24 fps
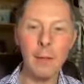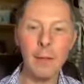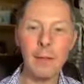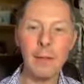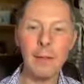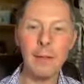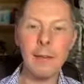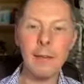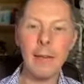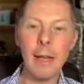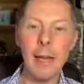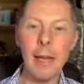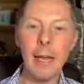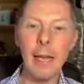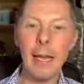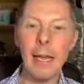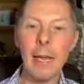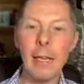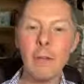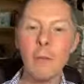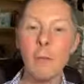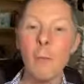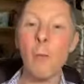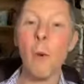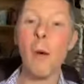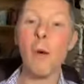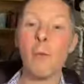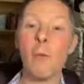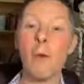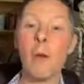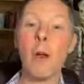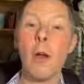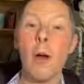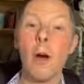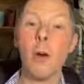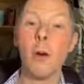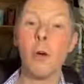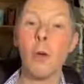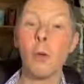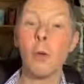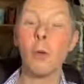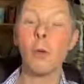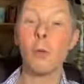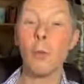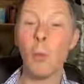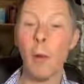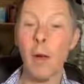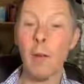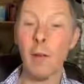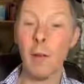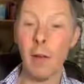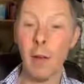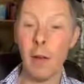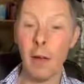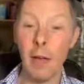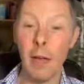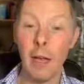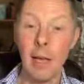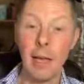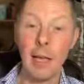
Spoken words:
you today is whether or not cold weather,